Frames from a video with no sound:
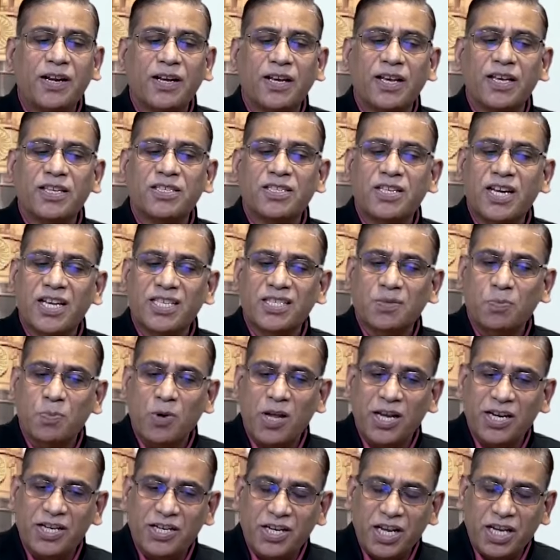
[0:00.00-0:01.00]
against
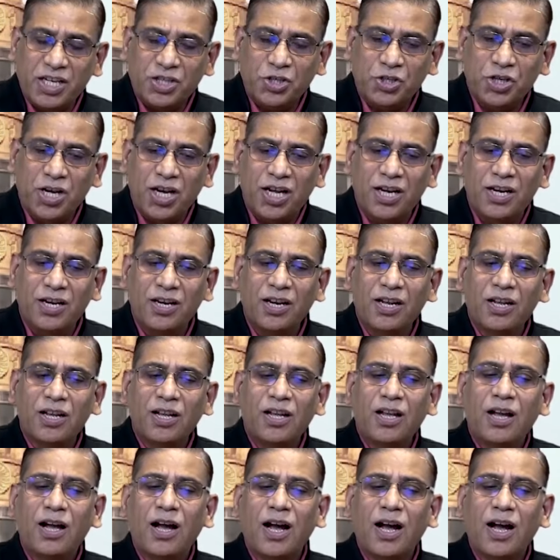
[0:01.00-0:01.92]
exploitation,